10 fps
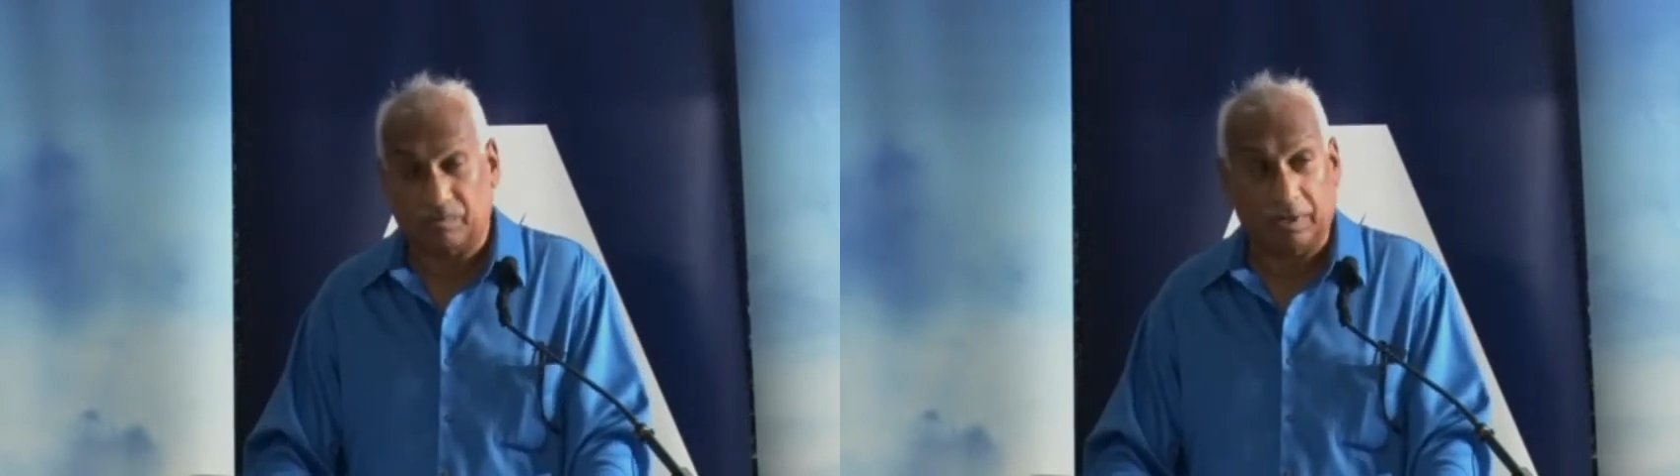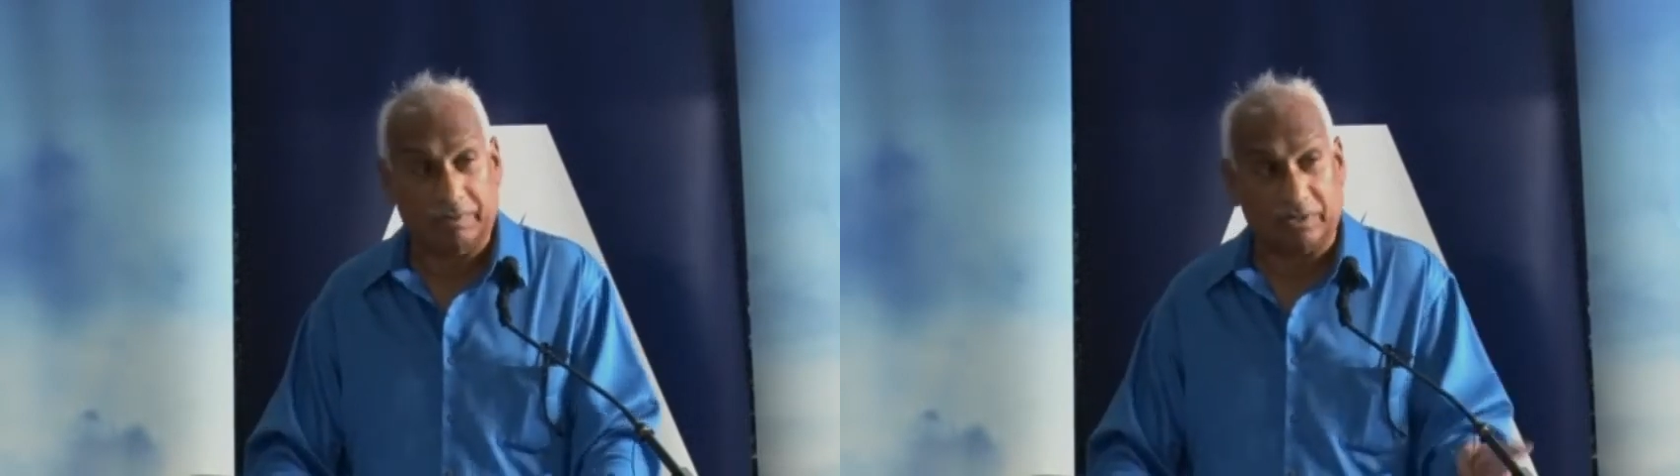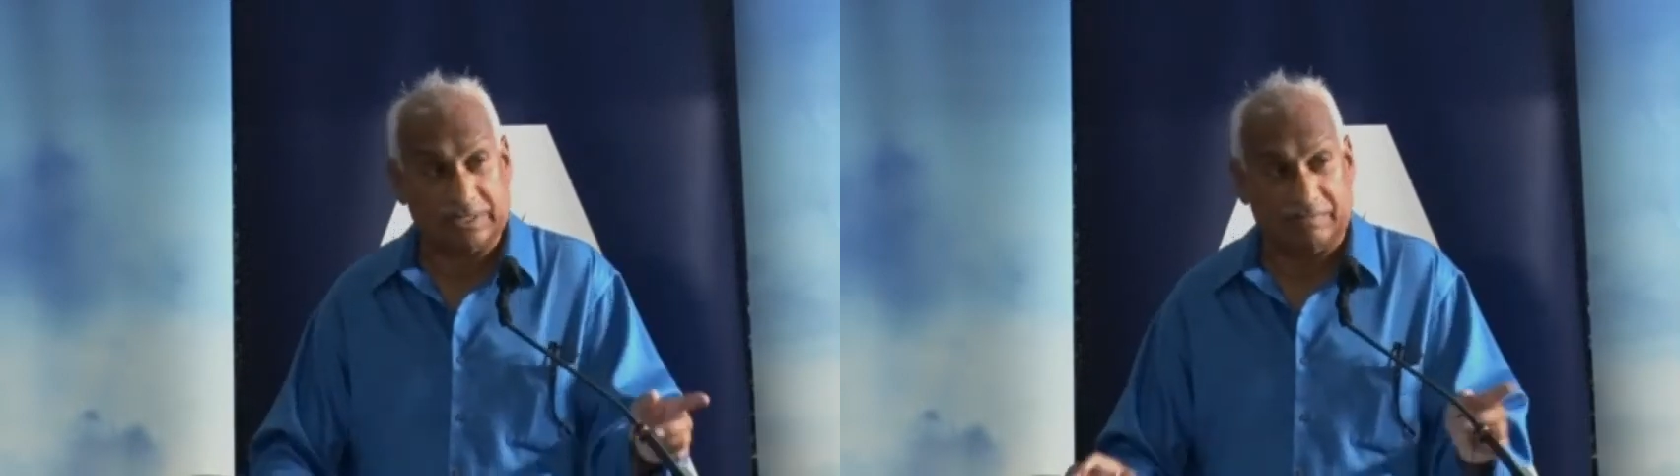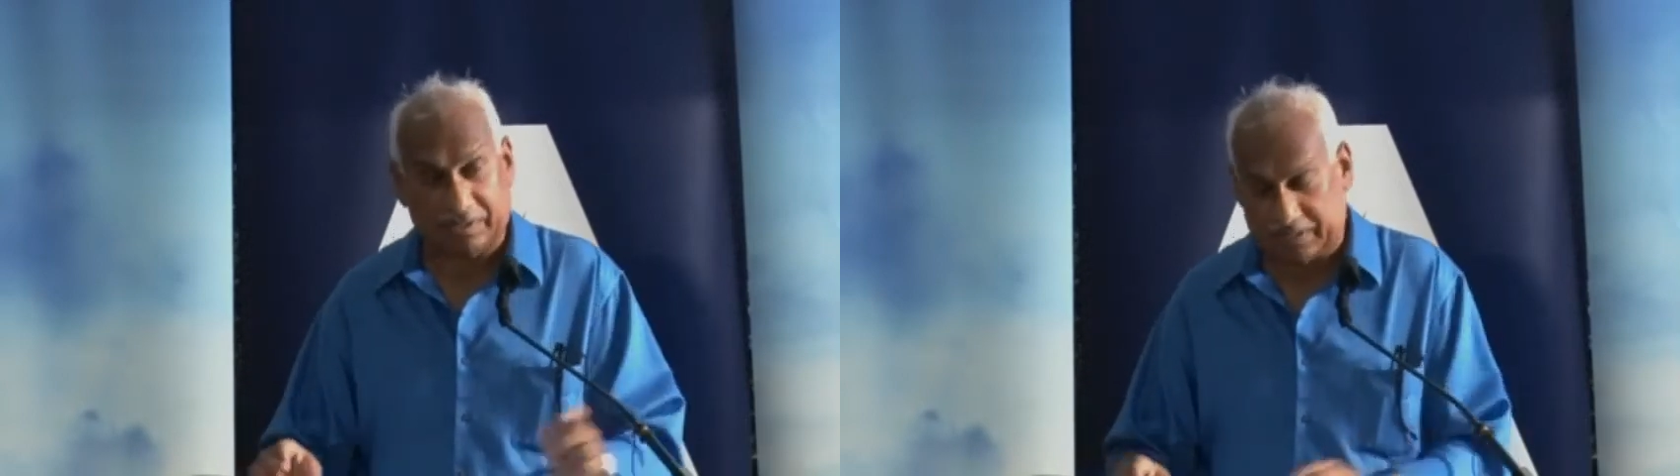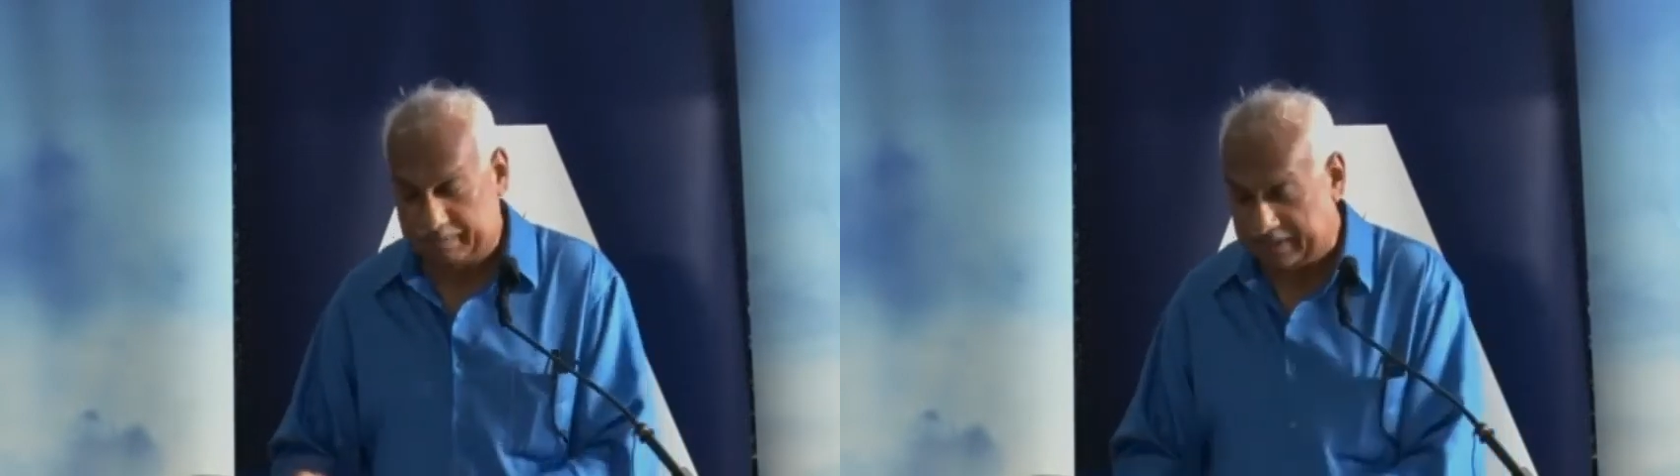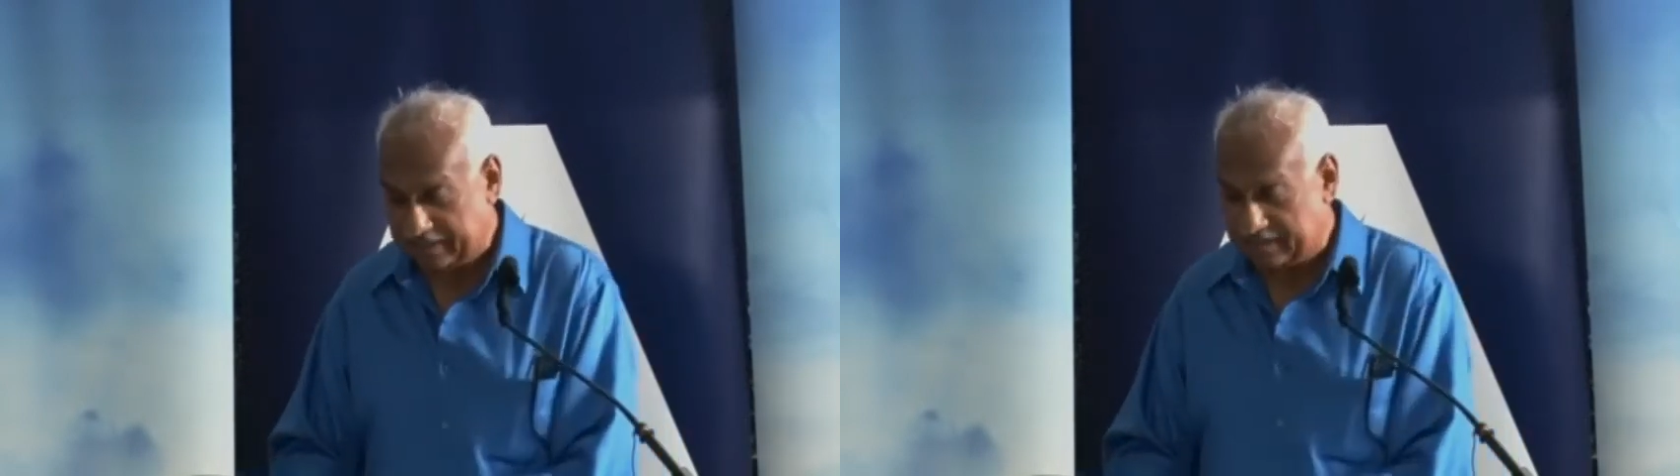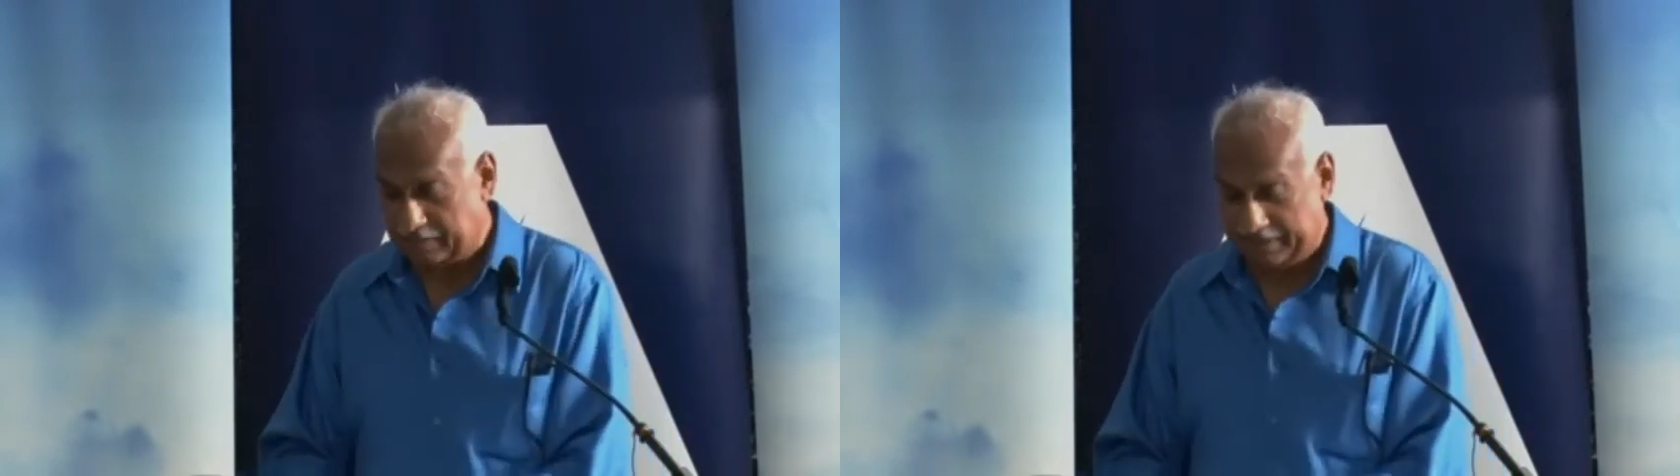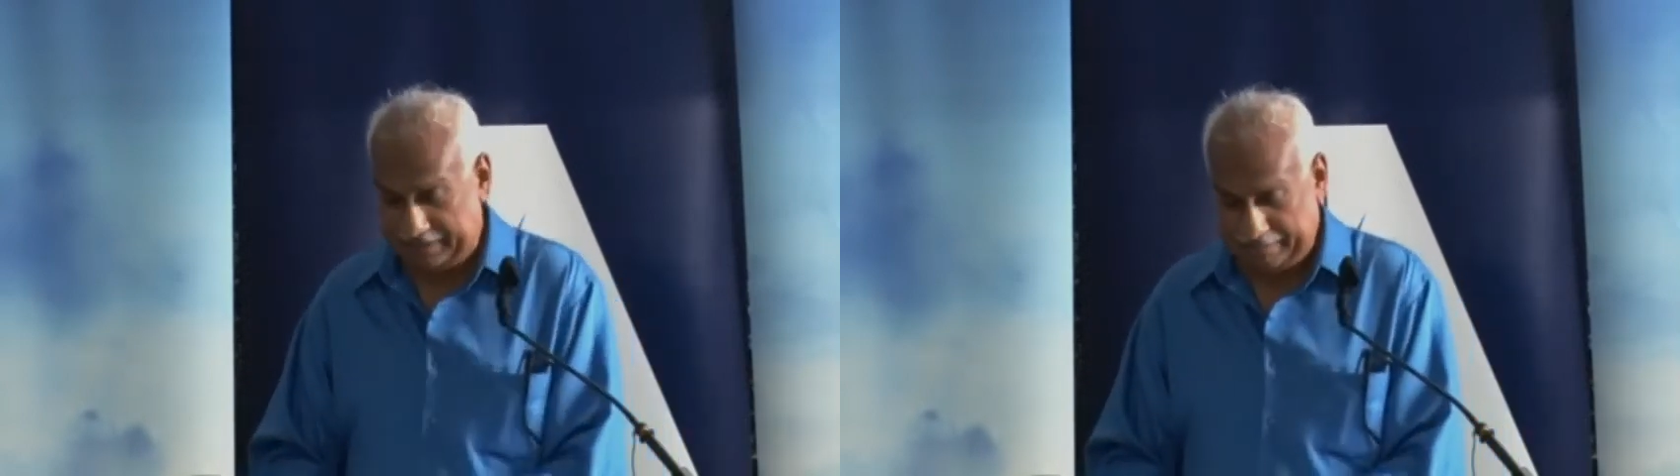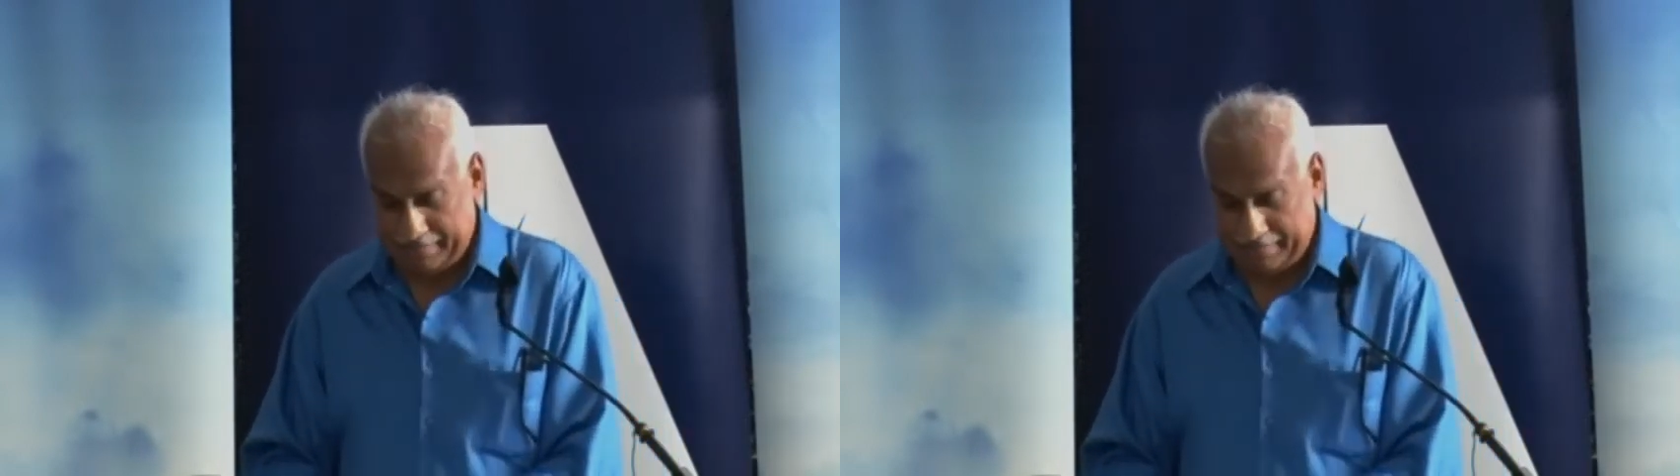on because I have other speakers coming.